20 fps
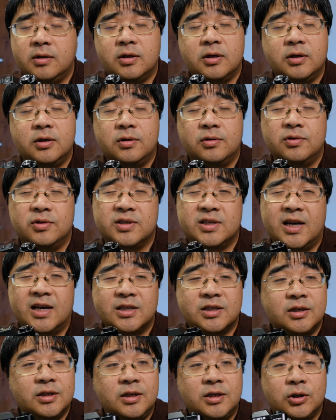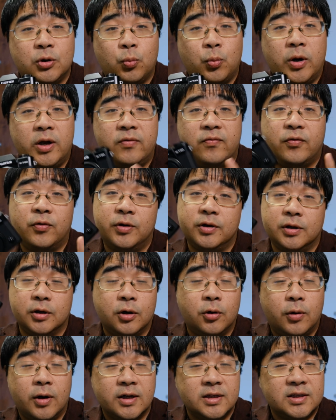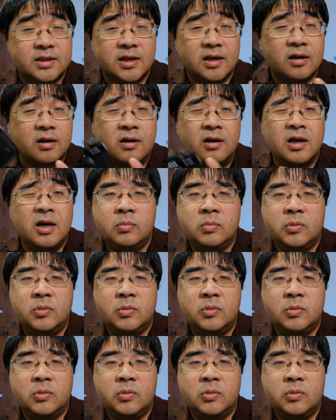to you is actually to wait for it to go on sale.